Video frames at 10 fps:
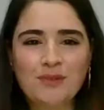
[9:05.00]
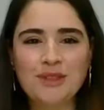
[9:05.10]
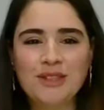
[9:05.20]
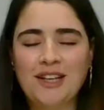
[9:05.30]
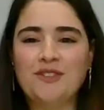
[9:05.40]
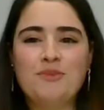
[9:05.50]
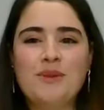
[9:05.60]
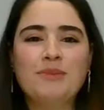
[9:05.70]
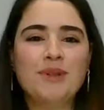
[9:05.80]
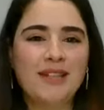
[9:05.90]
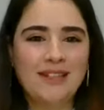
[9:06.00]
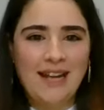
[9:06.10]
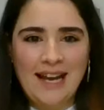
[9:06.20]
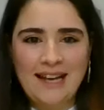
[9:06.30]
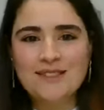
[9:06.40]
from a lot of people
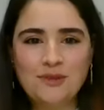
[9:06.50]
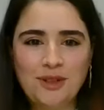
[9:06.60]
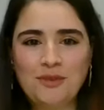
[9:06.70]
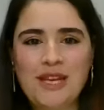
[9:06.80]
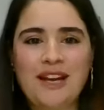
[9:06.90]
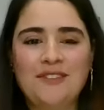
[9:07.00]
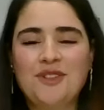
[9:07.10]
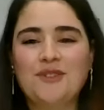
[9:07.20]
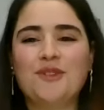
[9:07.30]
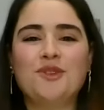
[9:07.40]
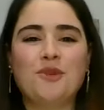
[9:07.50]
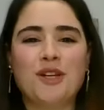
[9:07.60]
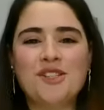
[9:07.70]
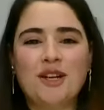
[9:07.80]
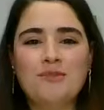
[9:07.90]
that ask when we have different
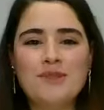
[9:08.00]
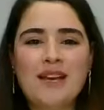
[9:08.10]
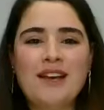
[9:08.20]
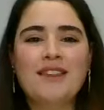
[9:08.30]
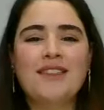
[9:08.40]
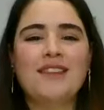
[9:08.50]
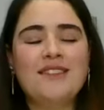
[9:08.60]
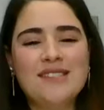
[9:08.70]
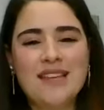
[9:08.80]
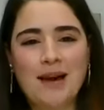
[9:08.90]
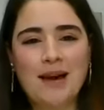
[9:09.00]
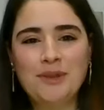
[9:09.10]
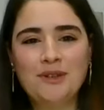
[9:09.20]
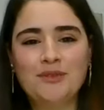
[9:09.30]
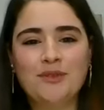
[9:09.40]
workshops, that this
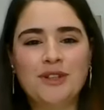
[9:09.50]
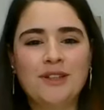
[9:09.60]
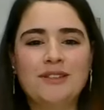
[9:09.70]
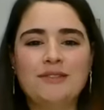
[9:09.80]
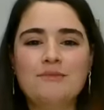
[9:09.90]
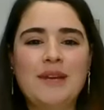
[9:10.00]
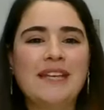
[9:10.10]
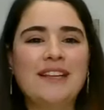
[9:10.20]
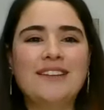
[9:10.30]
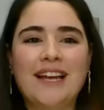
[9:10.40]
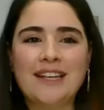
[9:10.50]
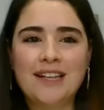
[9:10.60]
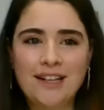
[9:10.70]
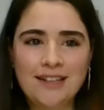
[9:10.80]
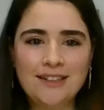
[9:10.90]
habit of making like
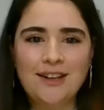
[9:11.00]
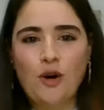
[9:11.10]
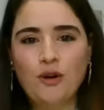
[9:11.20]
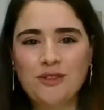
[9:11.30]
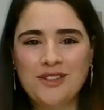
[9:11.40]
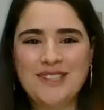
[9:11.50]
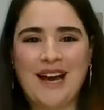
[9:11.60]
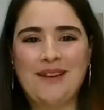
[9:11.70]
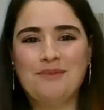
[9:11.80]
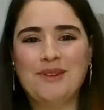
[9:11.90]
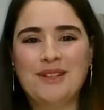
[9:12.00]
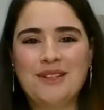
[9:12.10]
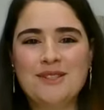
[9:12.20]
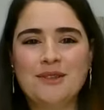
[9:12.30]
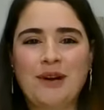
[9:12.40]
all the time.
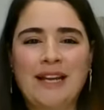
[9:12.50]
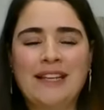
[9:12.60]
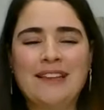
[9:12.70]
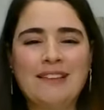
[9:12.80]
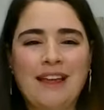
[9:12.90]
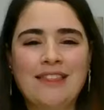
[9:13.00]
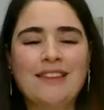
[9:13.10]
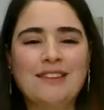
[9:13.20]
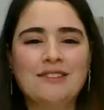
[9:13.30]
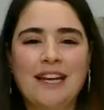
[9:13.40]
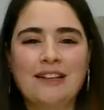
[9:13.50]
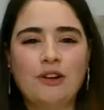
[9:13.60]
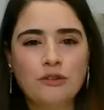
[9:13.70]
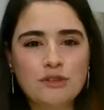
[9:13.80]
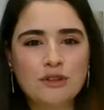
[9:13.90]
So I think they're
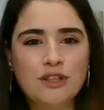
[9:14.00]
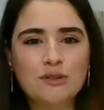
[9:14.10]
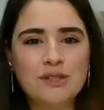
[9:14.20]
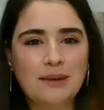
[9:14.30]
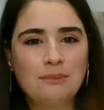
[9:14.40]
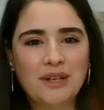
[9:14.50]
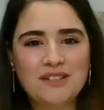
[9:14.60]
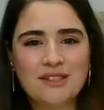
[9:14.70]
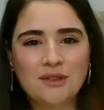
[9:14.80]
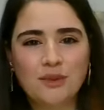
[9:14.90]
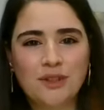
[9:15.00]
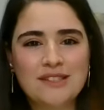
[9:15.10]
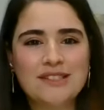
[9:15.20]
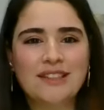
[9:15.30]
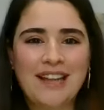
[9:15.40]
like also use some parasitic
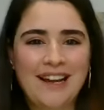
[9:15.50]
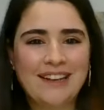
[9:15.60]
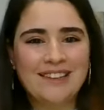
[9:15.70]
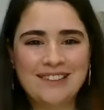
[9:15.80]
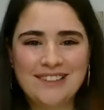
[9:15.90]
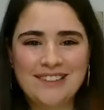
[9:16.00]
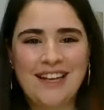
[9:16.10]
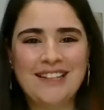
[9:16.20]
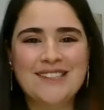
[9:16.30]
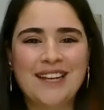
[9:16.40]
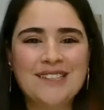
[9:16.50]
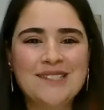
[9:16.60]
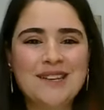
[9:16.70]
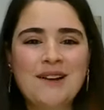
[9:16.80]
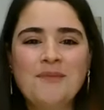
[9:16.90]
words like and such.